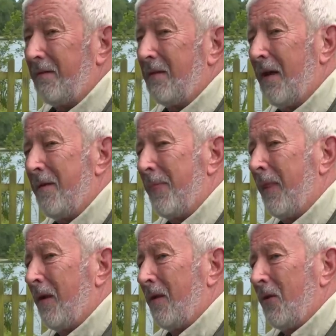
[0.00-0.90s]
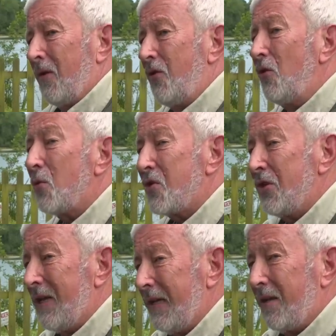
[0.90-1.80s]
in um,
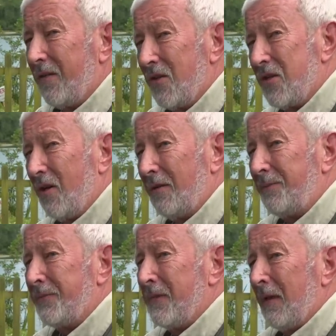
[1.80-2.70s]
Newton Lake at the time.